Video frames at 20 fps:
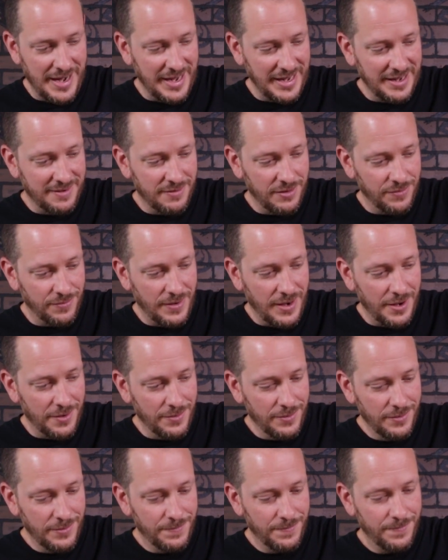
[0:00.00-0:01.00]
I give it
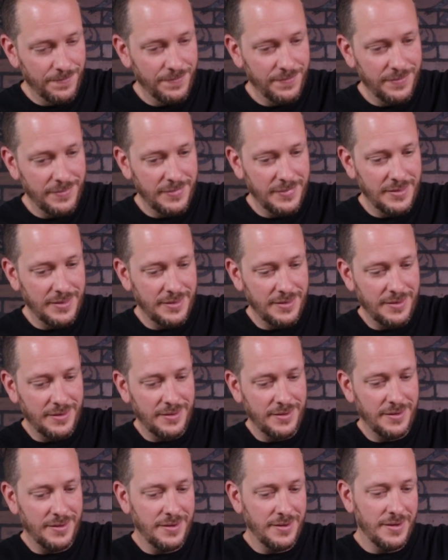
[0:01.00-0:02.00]
throttle, when
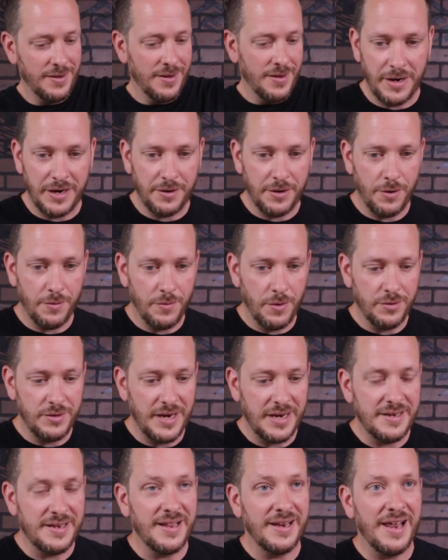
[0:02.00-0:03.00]
I
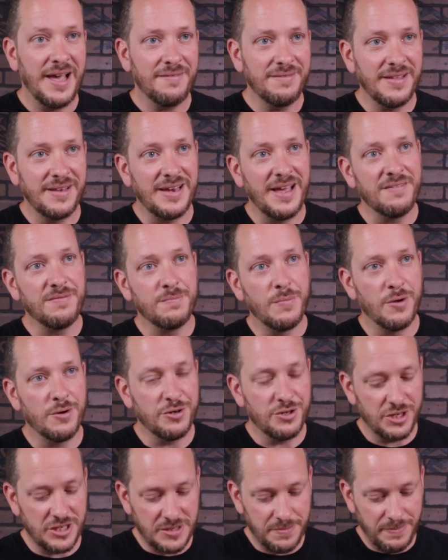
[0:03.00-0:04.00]
rotate to the left, the left
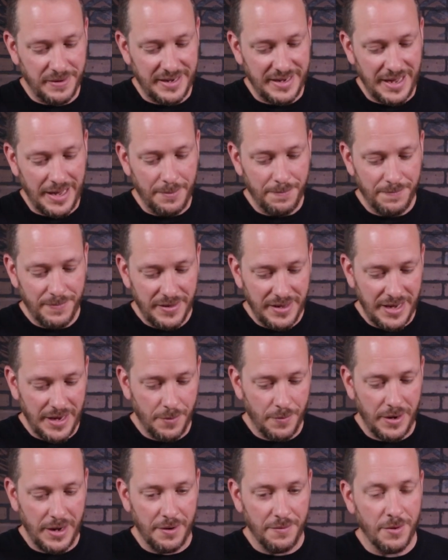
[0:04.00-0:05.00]
motor should speed up.
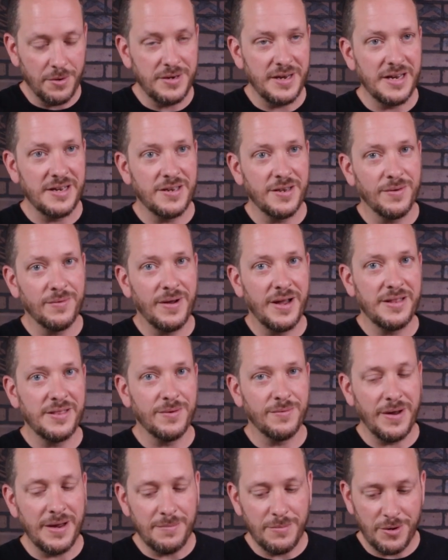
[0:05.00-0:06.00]
And when I rotate to the right,
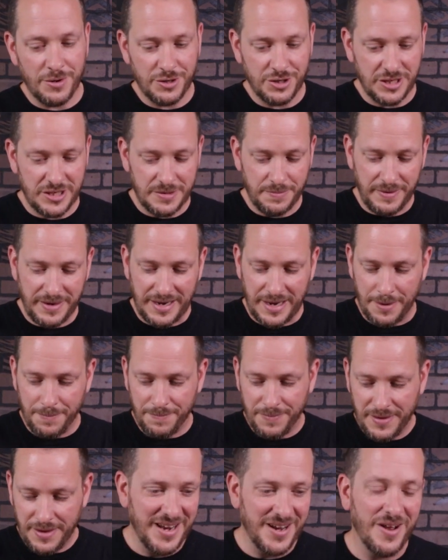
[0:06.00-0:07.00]
the right motor should speed up.
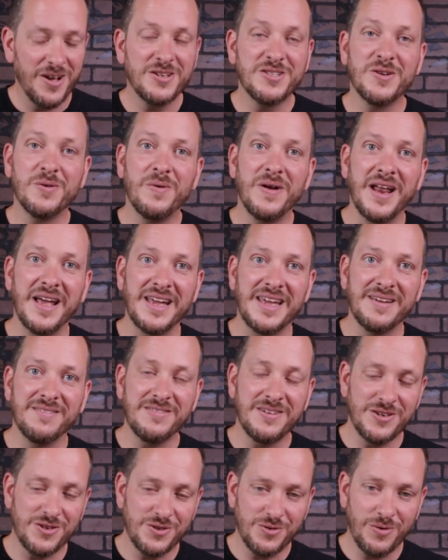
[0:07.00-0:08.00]
And also when I
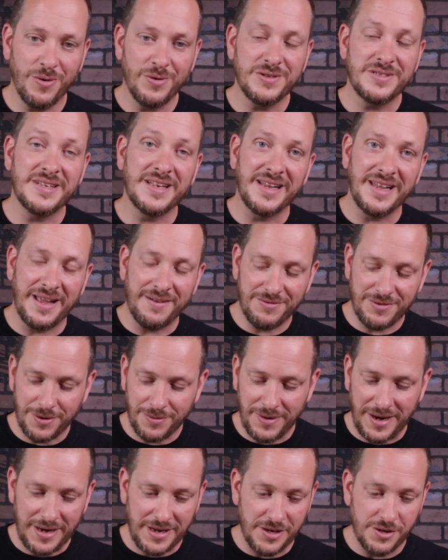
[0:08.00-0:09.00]
give controls to the left
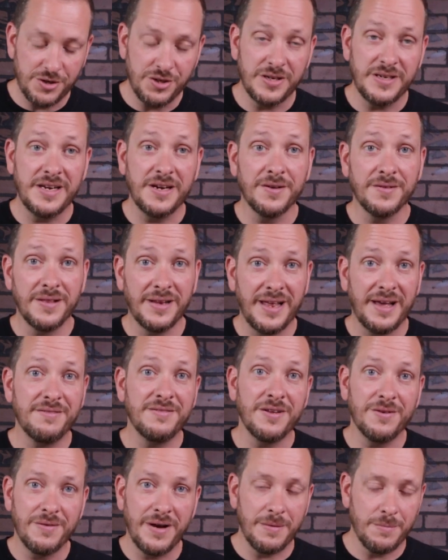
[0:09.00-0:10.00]
or right, you should hear the
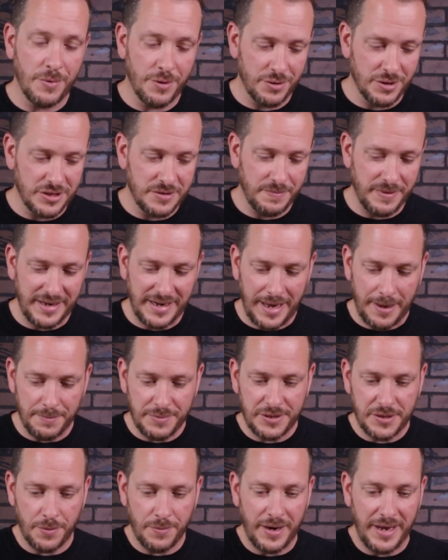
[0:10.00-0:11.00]
left and right motor speed
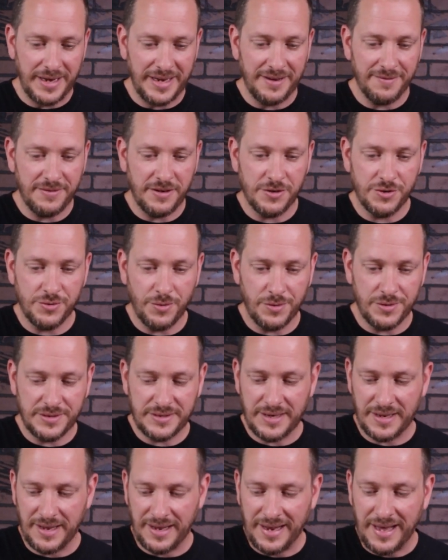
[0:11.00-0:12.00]
up. So when I give controls
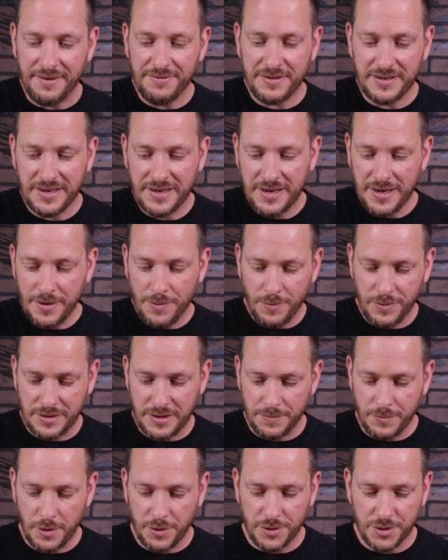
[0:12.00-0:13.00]
to the left with
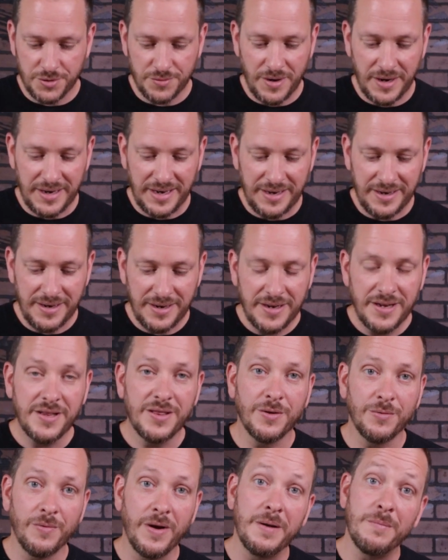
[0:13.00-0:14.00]
the motors running,
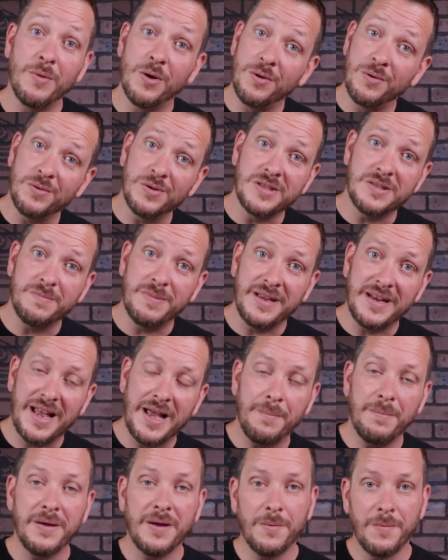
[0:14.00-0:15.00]
the right motor will speed
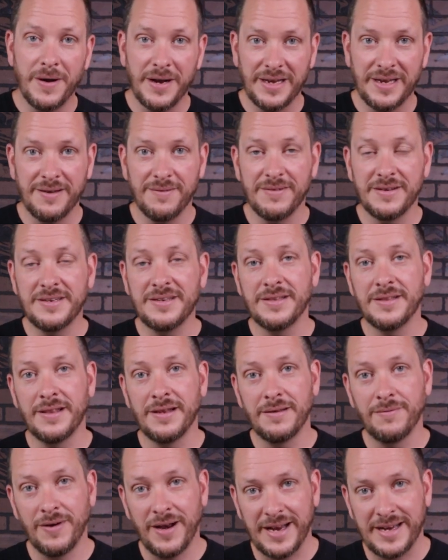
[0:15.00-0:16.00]
up. And when I give it to
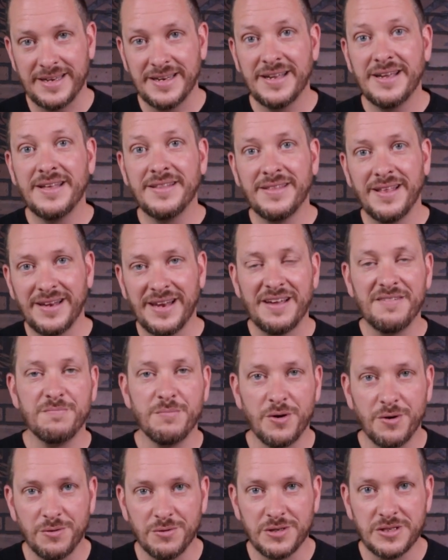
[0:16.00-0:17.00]
the right, the left
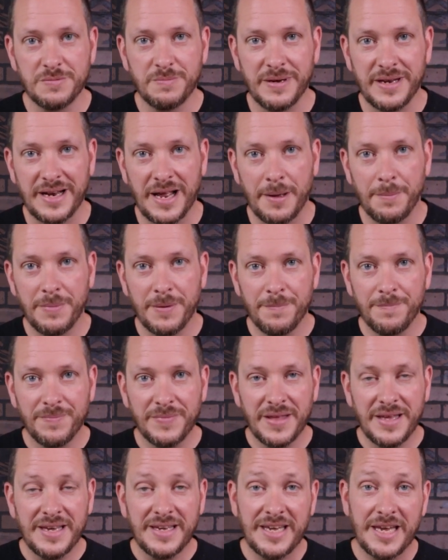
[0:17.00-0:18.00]
motor will speed up.
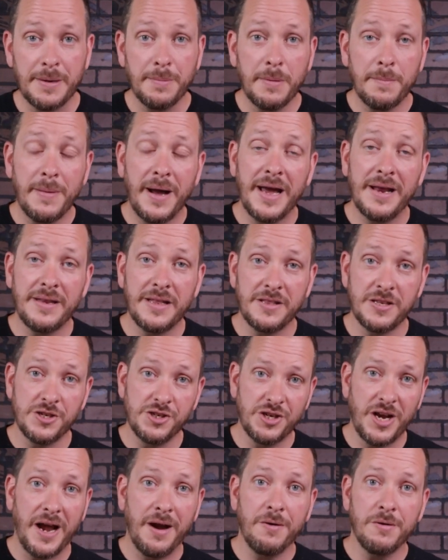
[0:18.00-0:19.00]
Keep in mind that the
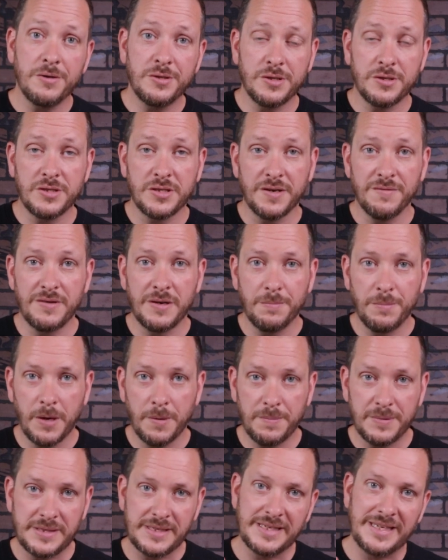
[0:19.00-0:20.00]
gyros are serving the
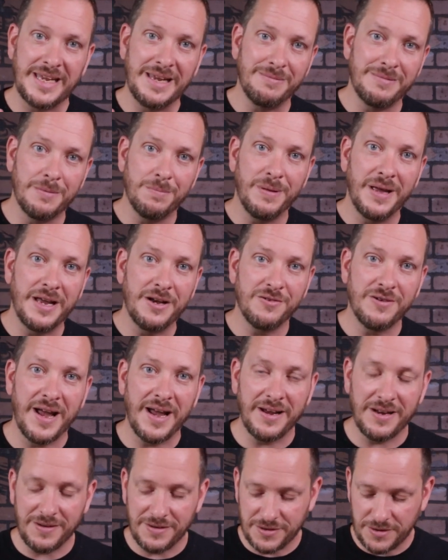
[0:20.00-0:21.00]
purpose to keep the plane
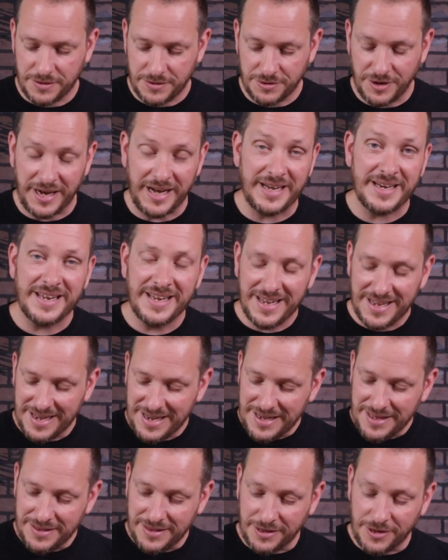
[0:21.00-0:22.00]
tracking straight.
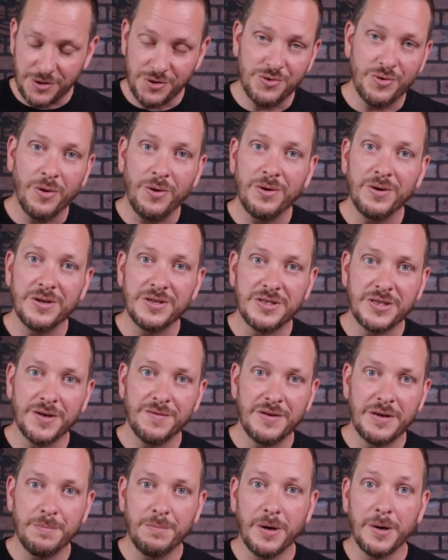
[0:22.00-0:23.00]
The controller is
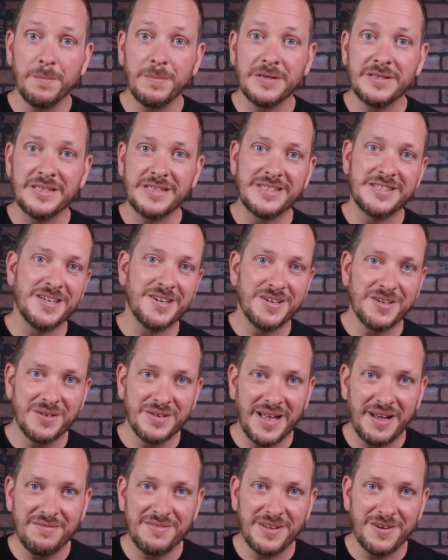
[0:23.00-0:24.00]
serving the purpose to steer
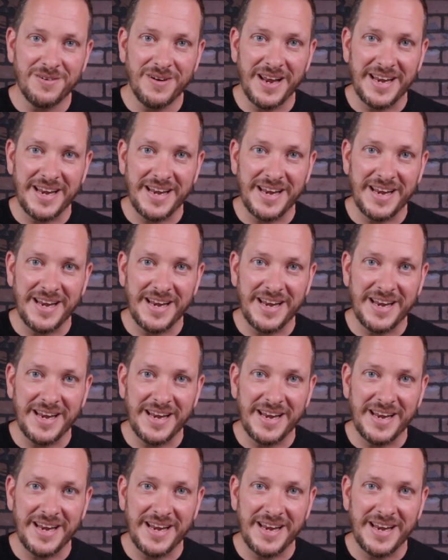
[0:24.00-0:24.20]
you left and